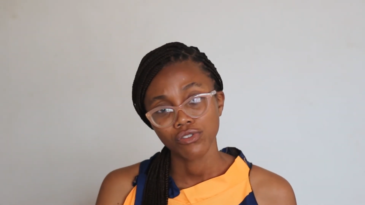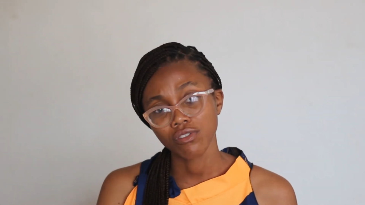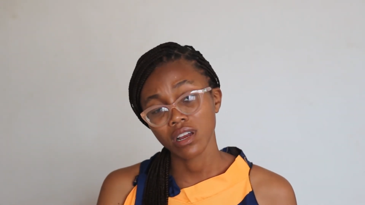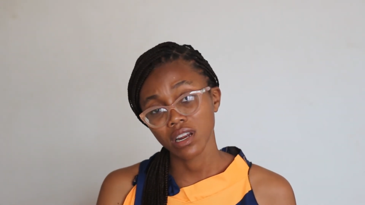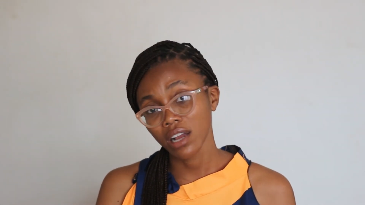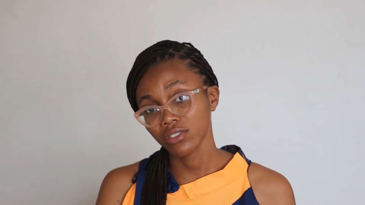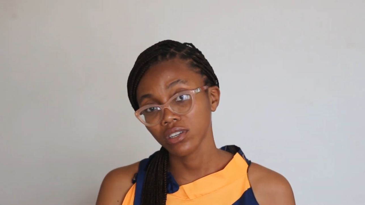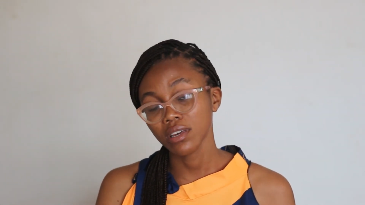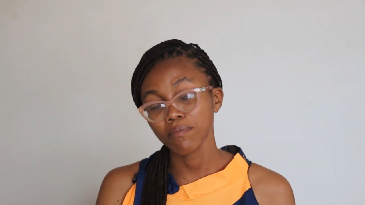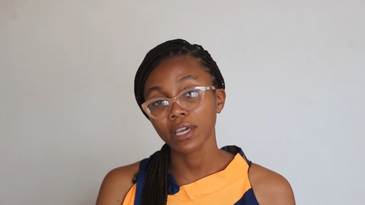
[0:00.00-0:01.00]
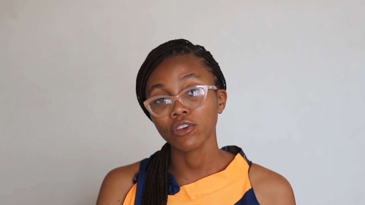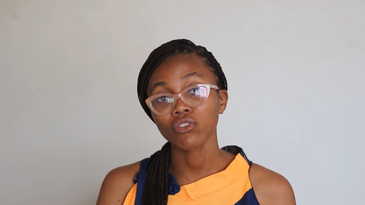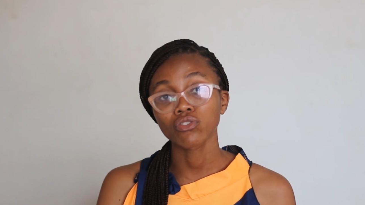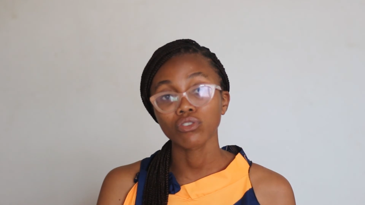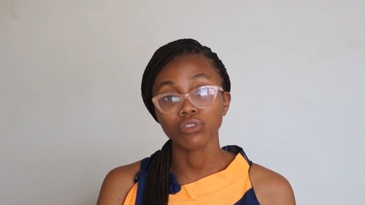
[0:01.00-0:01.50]
you can actually make
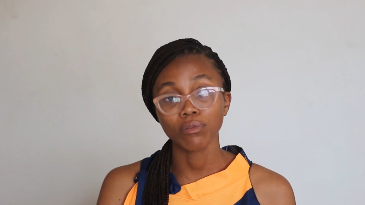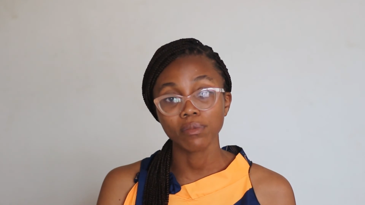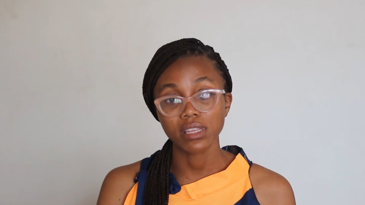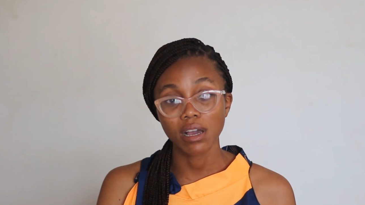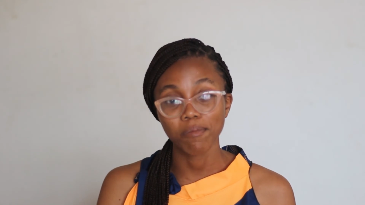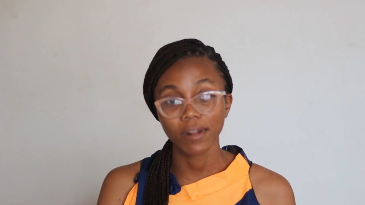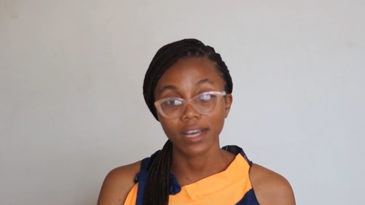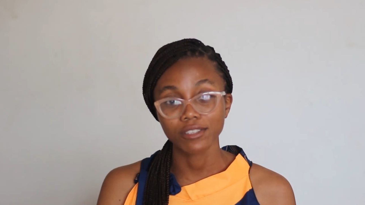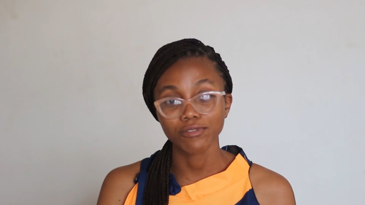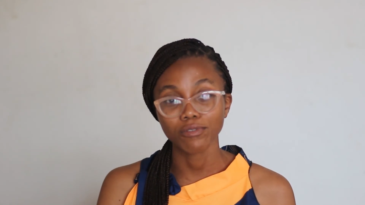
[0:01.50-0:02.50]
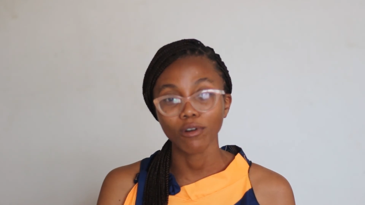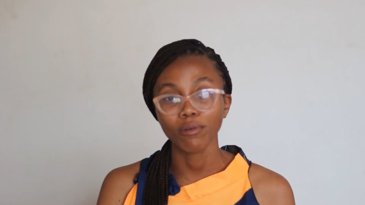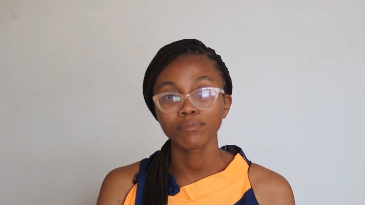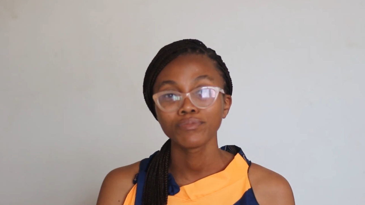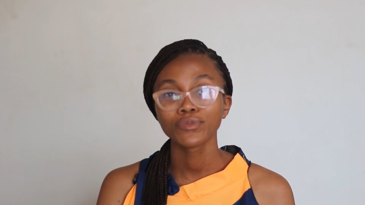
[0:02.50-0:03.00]
your social media
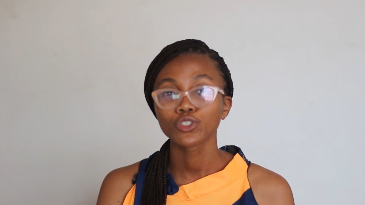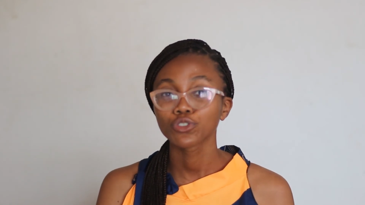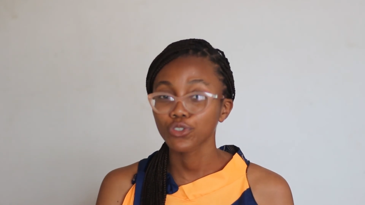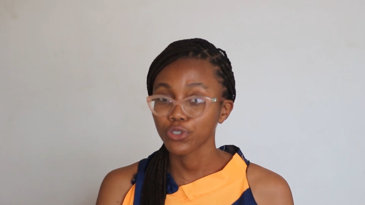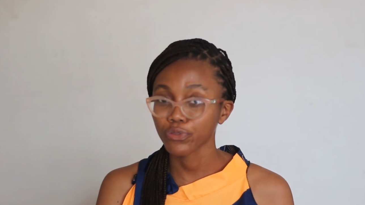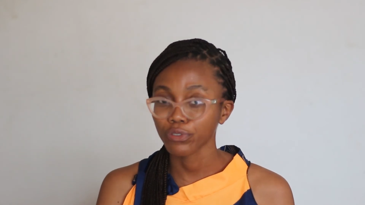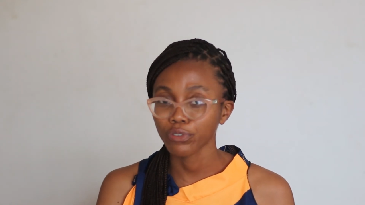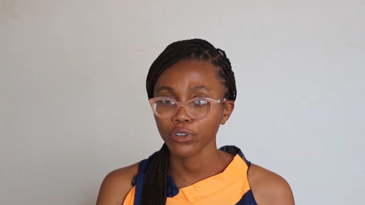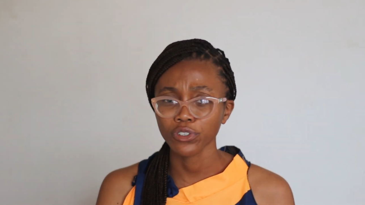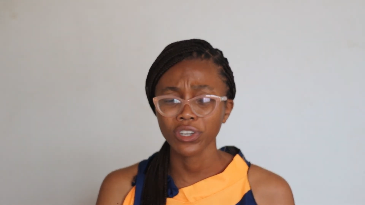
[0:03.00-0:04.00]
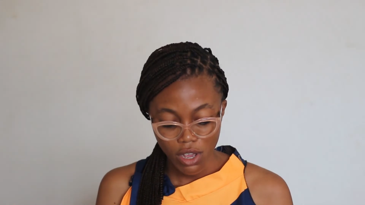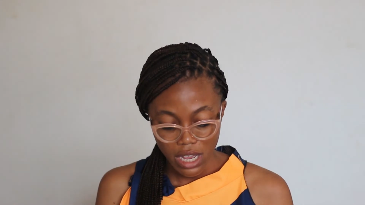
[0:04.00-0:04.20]
platform useful for you.